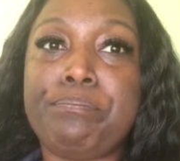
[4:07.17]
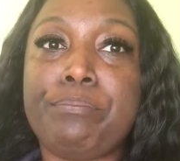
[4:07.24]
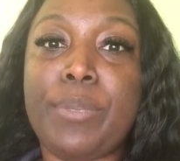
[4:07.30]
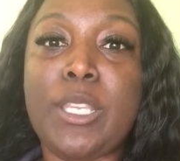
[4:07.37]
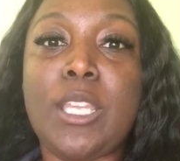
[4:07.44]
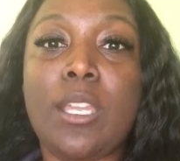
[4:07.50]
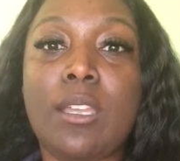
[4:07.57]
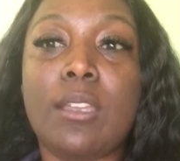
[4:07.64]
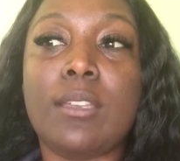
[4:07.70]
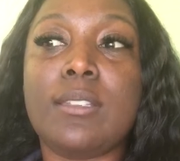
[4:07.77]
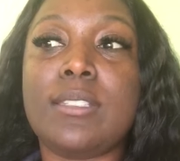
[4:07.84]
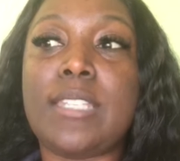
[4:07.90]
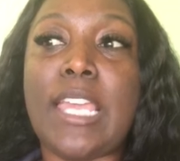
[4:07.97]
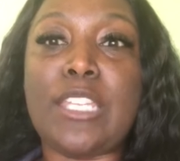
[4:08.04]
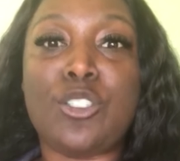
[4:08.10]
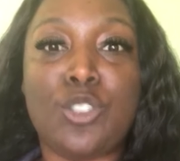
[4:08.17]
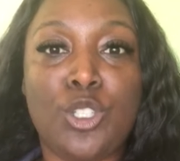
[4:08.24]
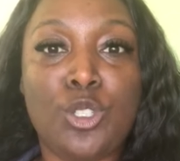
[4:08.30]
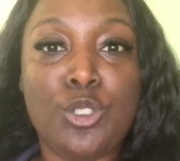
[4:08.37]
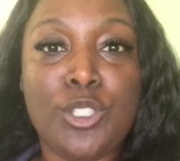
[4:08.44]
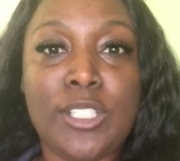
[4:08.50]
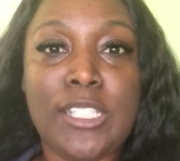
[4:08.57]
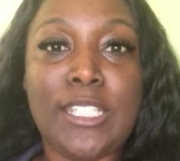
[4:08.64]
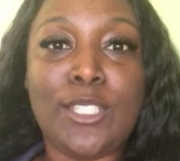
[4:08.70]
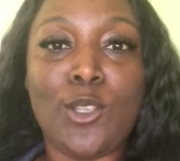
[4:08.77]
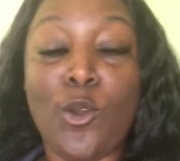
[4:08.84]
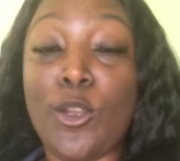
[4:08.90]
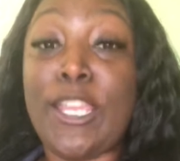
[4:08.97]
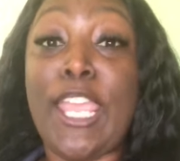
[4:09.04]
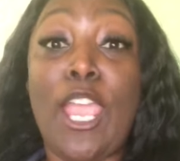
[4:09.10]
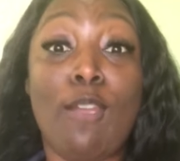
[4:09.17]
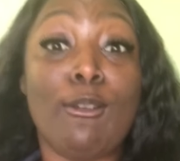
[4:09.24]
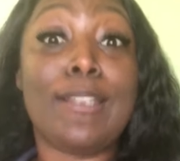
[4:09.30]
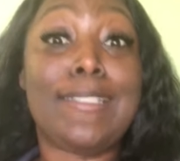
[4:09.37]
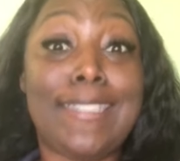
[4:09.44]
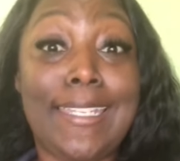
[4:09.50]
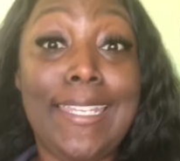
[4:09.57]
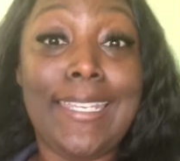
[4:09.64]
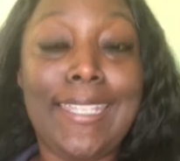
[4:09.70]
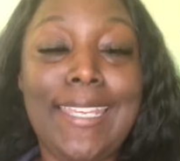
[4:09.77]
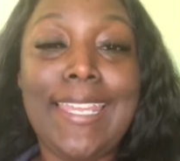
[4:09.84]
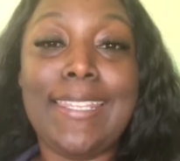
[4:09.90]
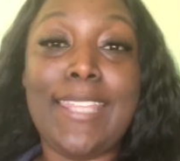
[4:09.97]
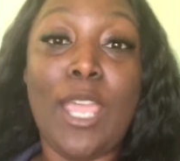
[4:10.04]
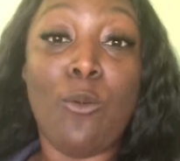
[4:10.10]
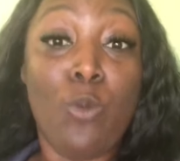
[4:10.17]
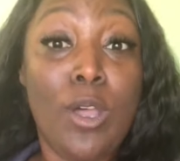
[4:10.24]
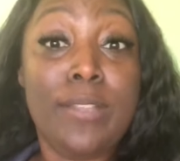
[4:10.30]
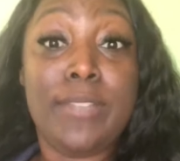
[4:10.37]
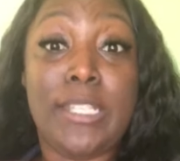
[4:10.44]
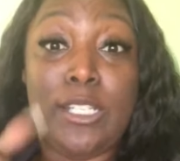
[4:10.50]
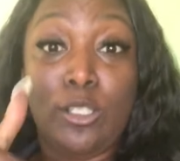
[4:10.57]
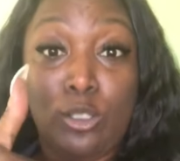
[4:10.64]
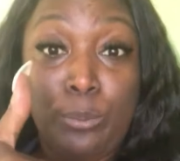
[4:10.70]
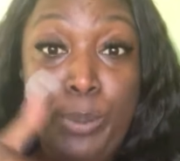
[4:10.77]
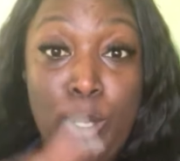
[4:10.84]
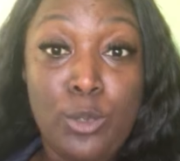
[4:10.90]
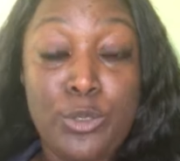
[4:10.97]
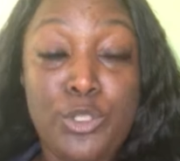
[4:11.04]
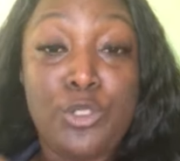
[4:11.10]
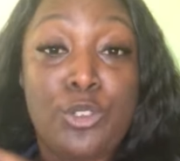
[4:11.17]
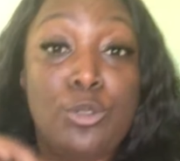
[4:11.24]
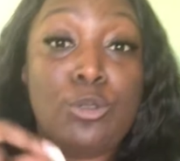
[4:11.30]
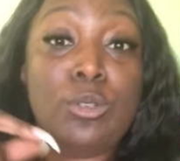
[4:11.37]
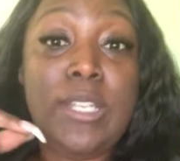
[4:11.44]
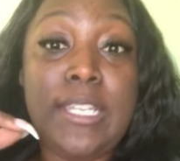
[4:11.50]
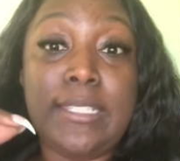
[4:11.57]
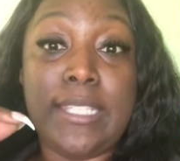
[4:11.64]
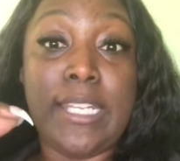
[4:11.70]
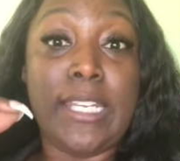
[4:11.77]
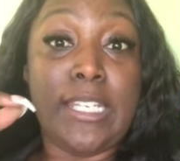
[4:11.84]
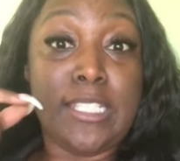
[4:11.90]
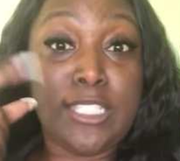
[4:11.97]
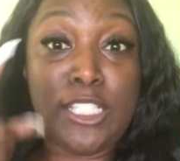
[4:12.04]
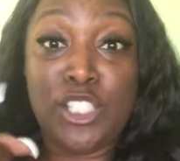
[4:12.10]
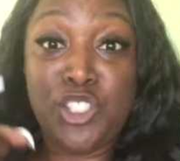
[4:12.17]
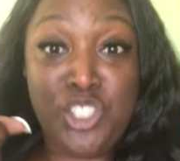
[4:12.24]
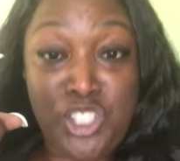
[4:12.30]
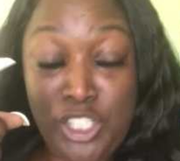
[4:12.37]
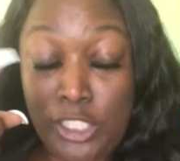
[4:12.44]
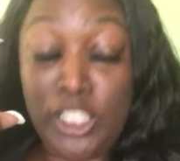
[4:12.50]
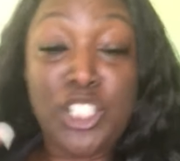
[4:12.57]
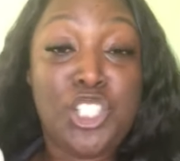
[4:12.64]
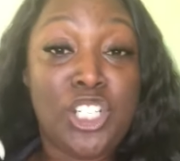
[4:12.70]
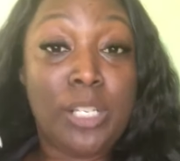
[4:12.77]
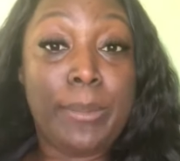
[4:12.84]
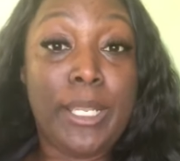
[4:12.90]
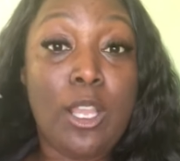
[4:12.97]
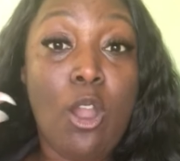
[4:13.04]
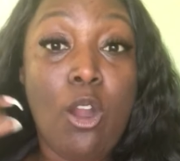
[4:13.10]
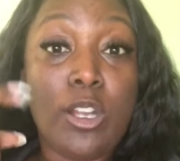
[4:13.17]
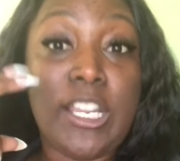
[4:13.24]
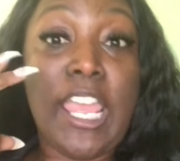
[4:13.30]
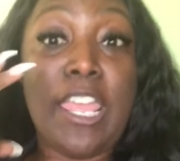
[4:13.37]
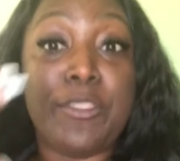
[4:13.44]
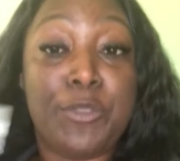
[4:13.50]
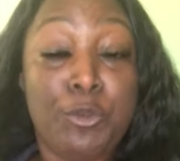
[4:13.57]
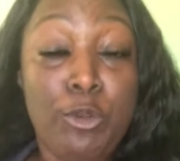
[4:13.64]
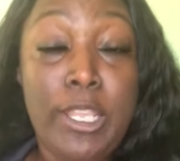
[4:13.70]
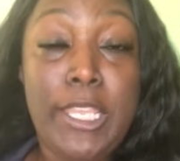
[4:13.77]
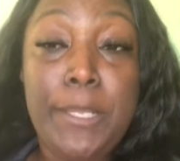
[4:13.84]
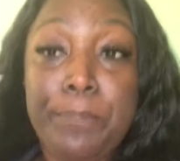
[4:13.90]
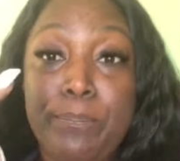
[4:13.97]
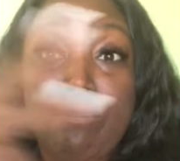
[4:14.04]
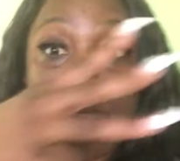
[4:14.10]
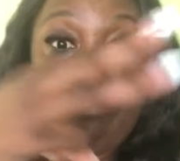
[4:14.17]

because that's usually your guarantee that, one, that it'll post, two, that it is a legitimate card, and three,